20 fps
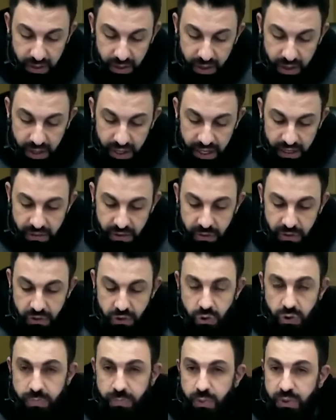And there are
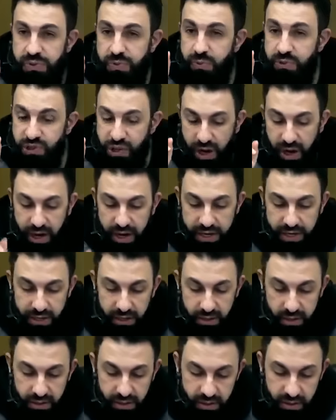two books which I
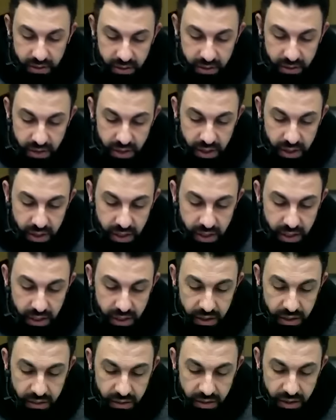
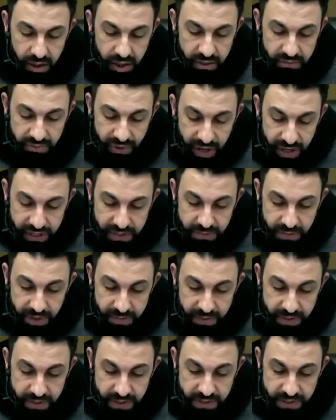advise my
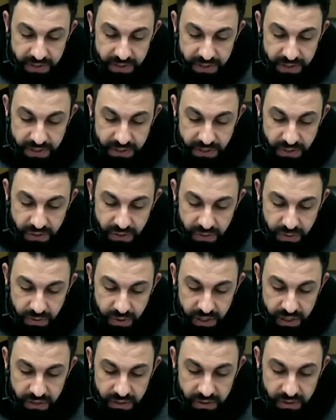brothers and sisters to
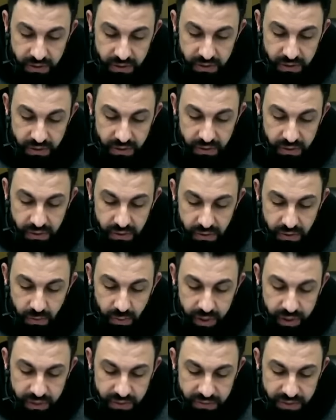read.
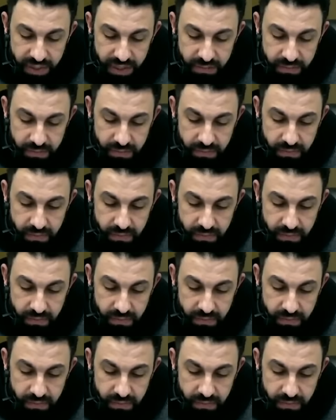One of them,